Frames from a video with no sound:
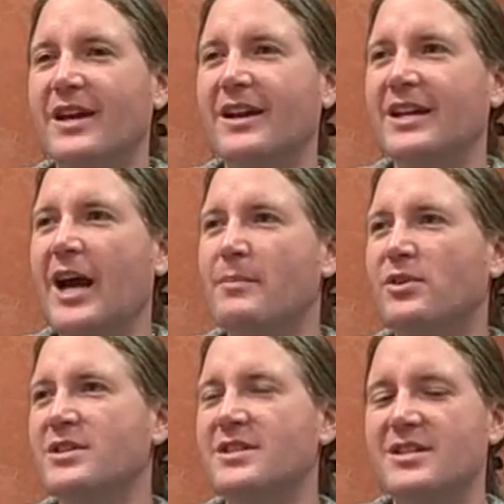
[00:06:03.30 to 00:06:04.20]
and a
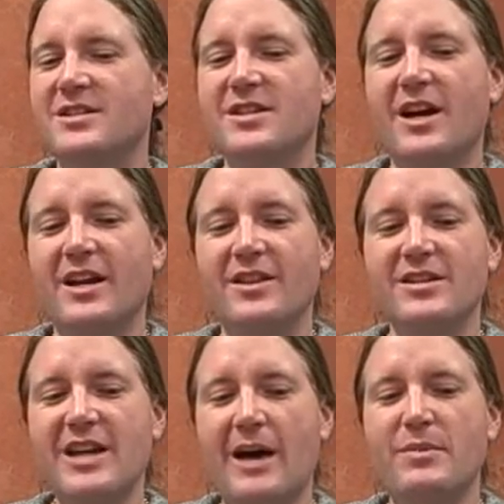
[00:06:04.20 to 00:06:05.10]
capitalistic society, and
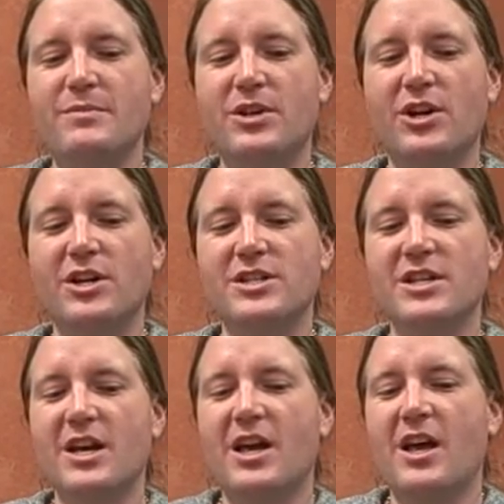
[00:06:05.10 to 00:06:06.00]
this happened because
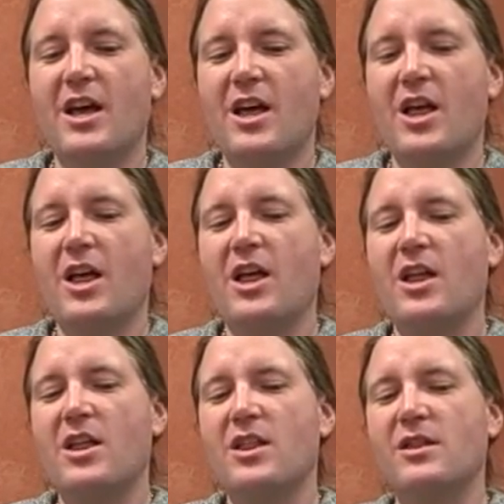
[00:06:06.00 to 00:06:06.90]

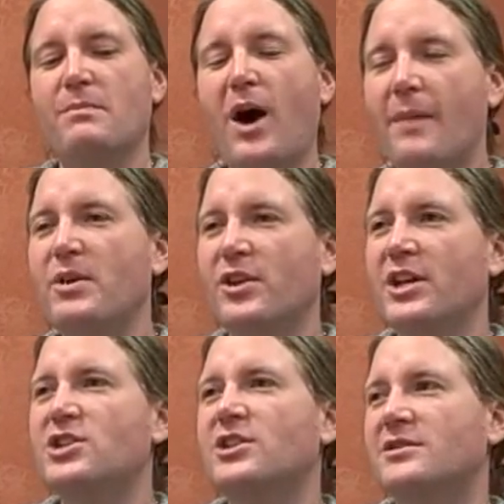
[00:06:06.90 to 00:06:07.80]
the
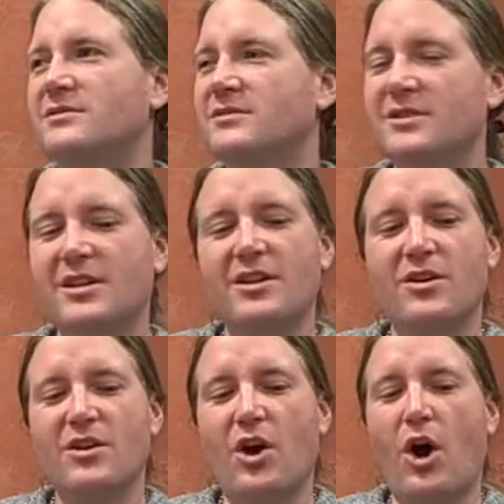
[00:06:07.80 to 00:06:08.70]
population
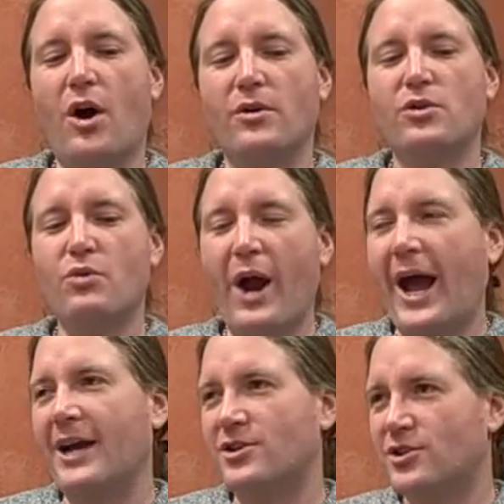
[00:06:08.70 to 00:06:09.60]

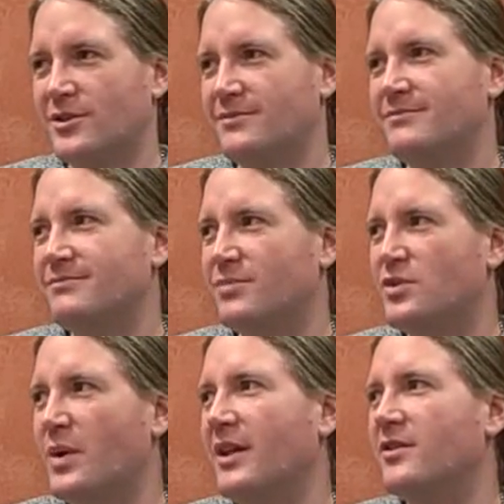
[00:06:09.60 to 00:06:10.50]
crashed
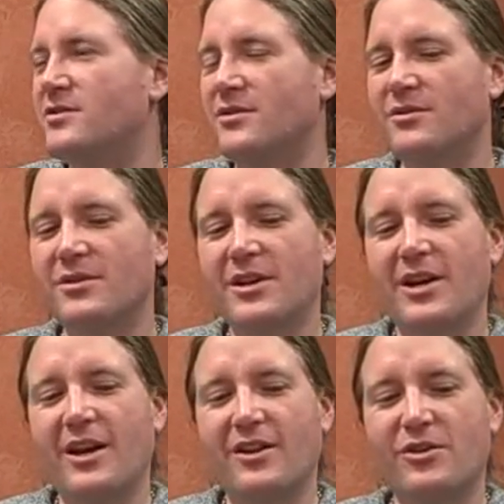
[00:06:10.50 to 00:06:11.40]
between the two.
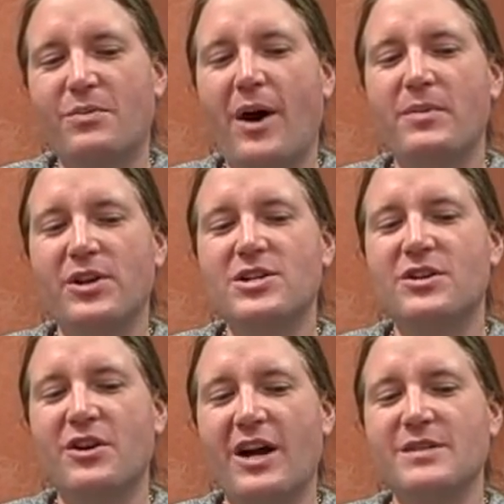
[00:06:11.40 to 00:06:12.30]
And the
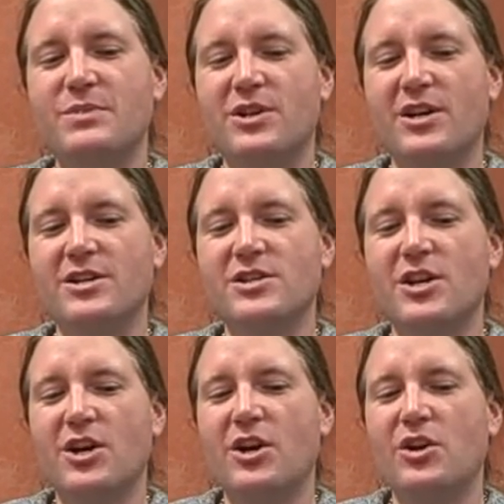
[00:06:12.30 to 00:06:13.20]
population crashed because
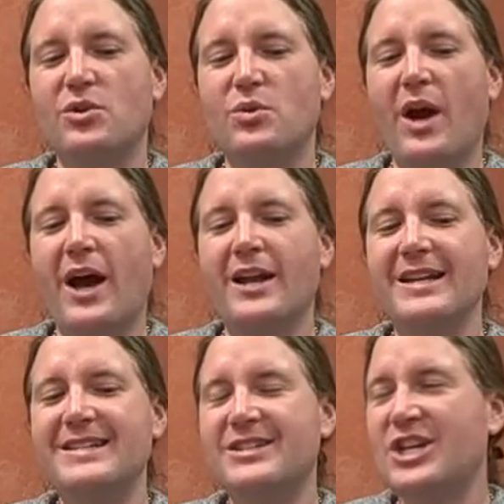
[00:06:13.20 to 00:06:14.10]
you had
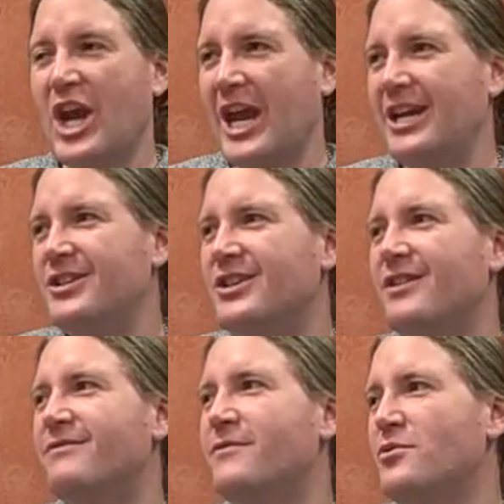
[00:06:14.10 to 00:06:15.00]
a change
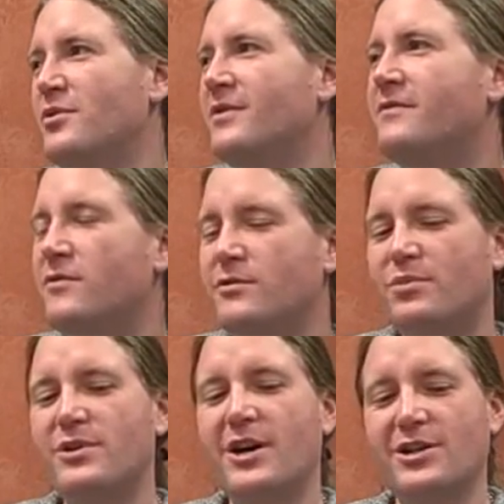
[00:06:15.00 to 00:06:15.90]
in food and food
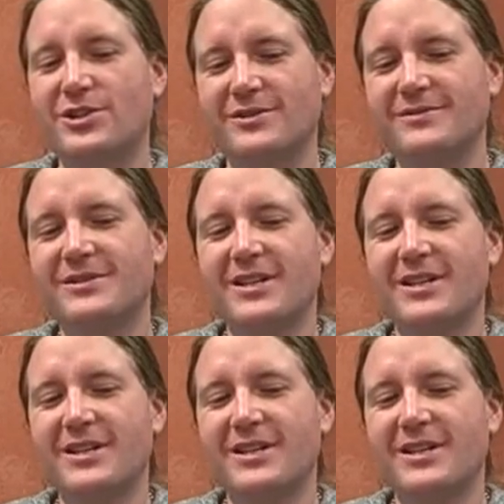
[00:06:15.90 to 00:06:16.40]
production.